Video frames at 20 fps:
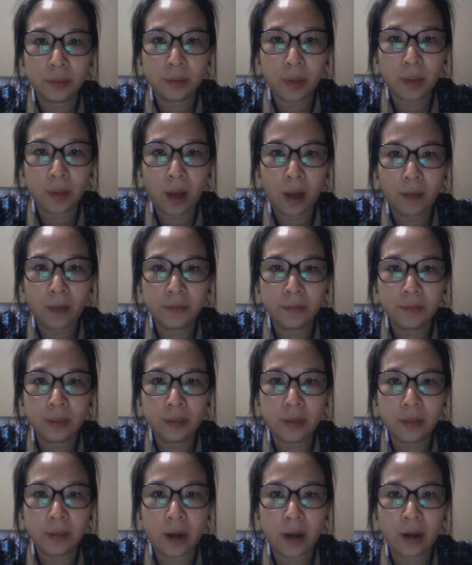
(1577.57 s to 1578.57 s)
after the
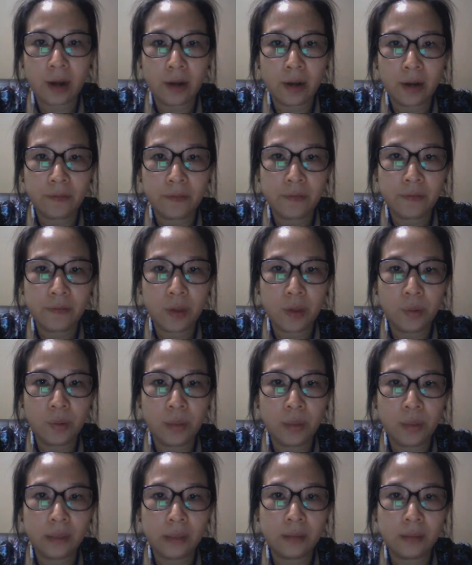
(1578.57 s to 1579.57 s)
RFQ is
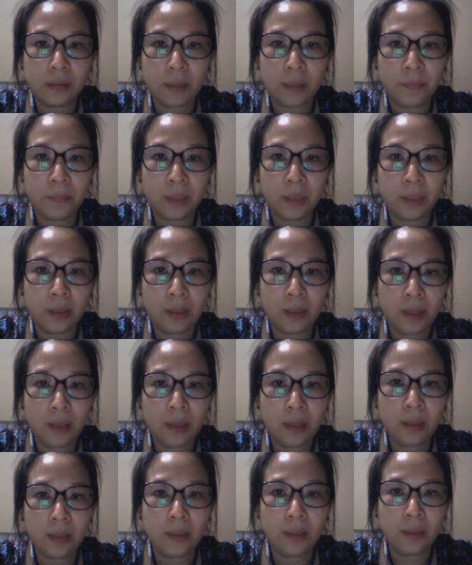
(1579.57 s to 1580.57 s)
submitted,
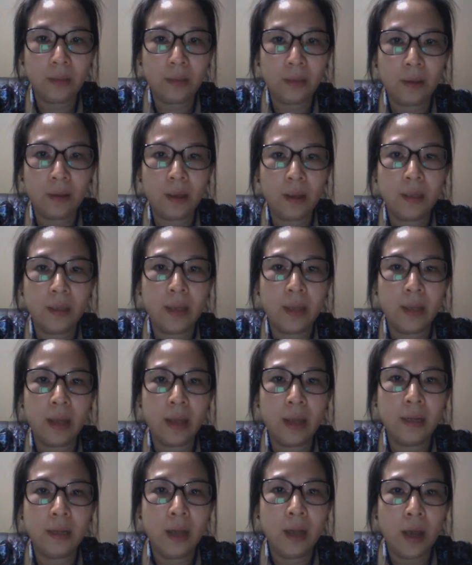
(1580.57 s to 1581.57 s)
okay, then
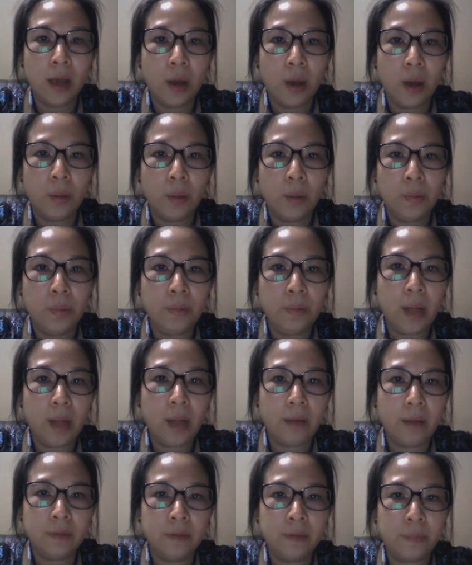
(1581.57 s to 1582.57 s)
we will have
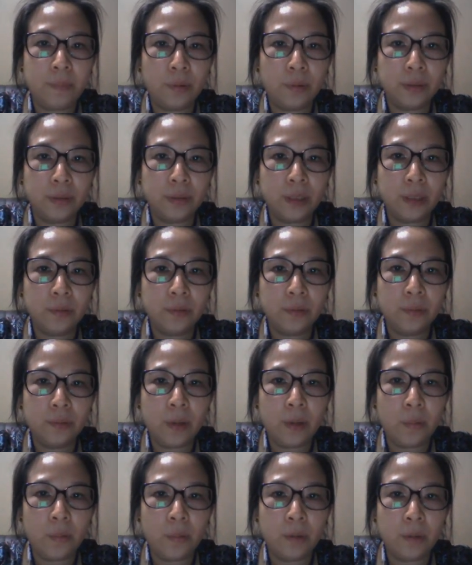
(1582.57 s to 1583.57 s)
the process that
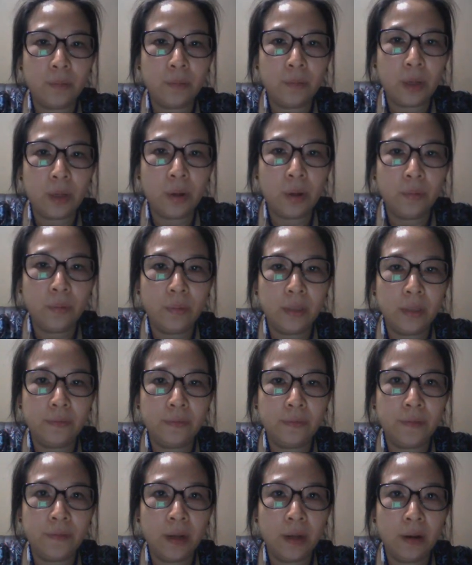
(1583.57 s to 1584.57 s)
what we call with the
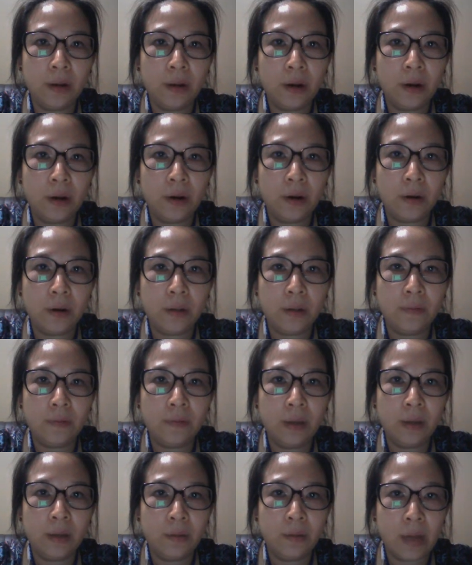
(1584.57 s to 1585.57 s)
vendor
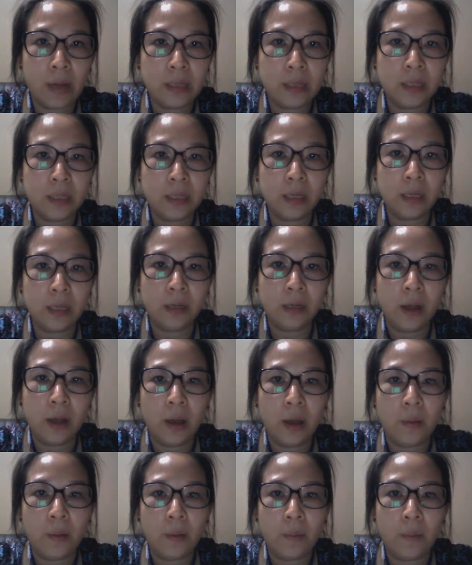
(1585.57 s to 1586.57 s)
evaluation,
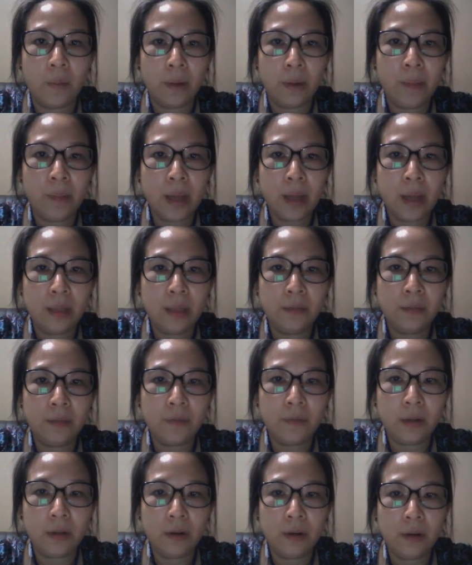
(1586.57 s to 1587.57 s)
whereby in the
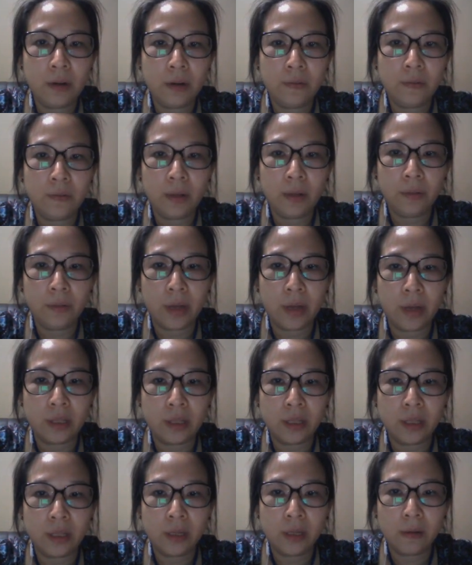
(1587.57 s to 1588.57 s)
vendor
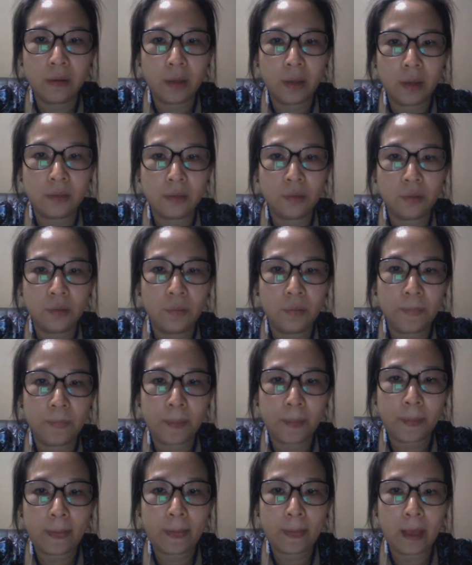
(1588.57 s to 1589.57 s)
evaluation, okay, so
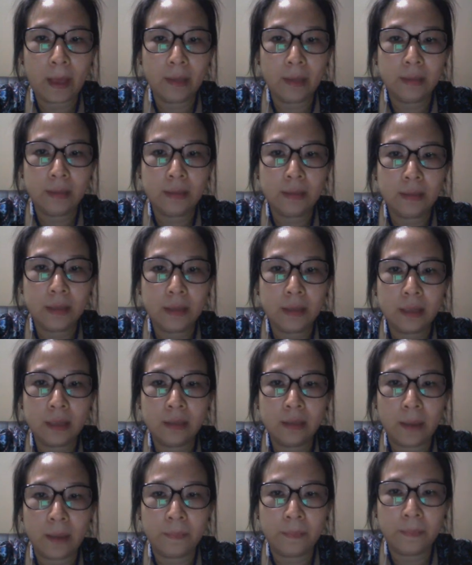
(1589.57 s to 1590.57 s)
this is the
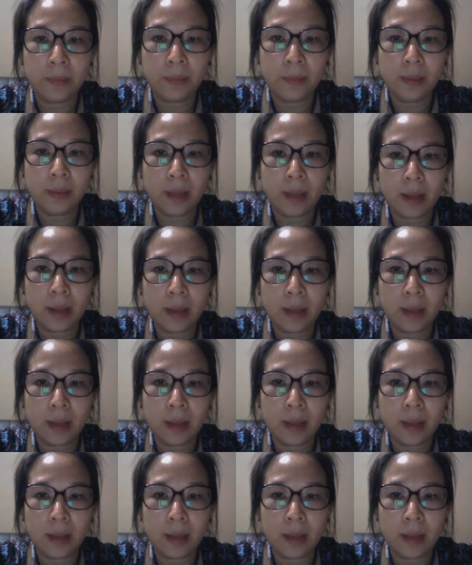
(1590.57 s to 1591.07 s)
example, like